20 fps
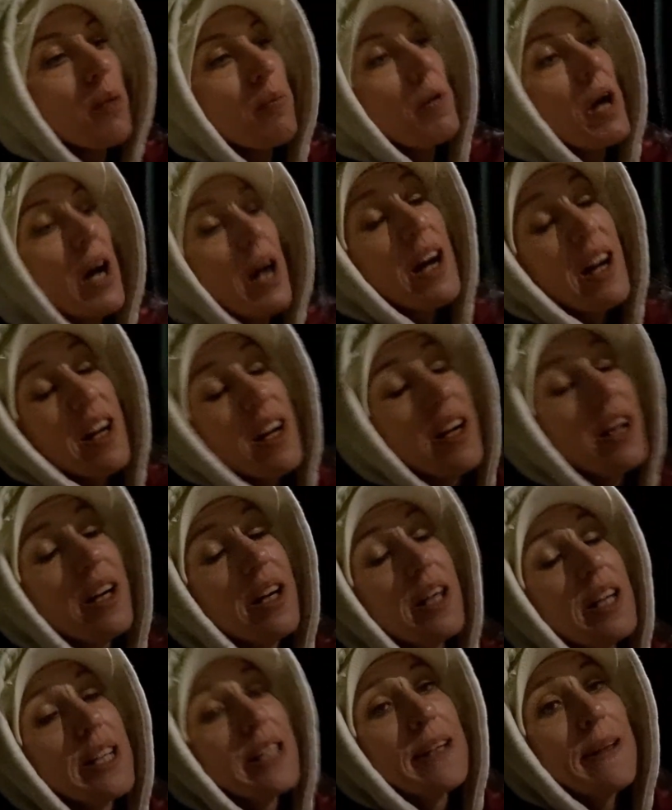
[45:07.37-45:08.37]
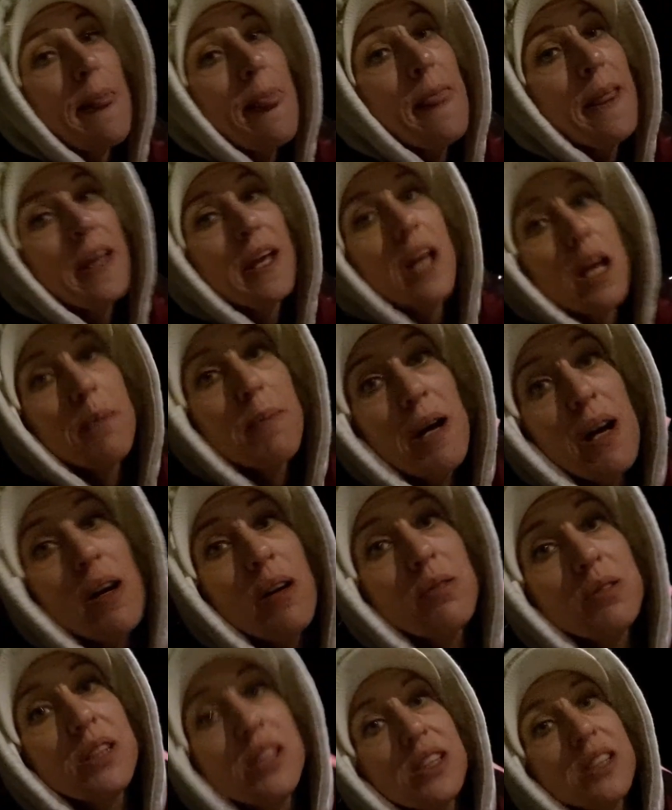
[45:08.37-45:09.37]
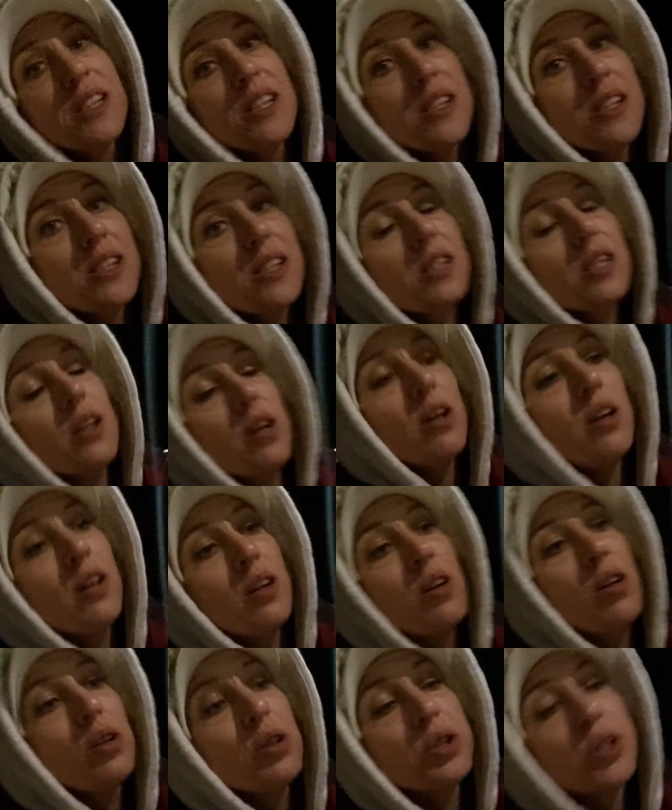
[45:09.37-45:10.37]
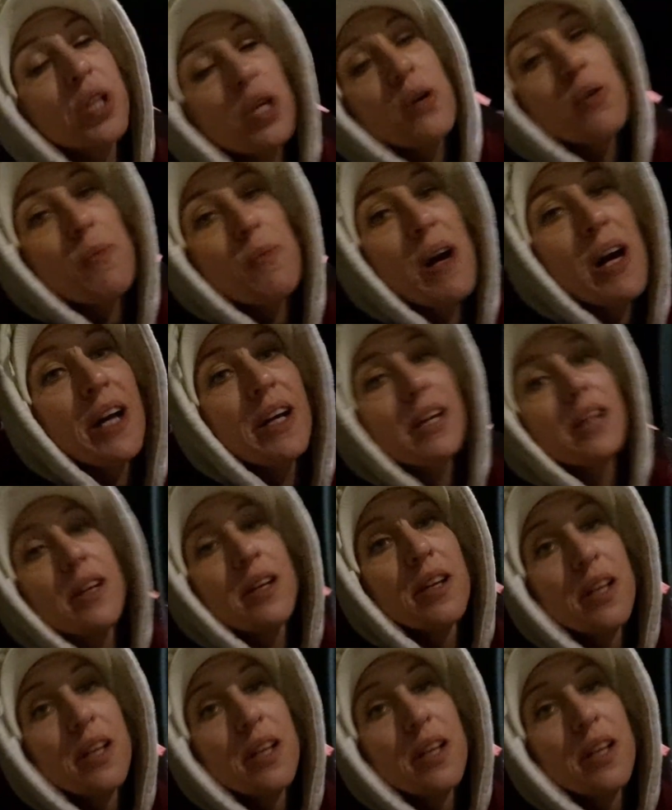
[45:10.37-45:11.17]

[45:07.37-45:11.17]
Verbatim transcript: but ah, about this is also my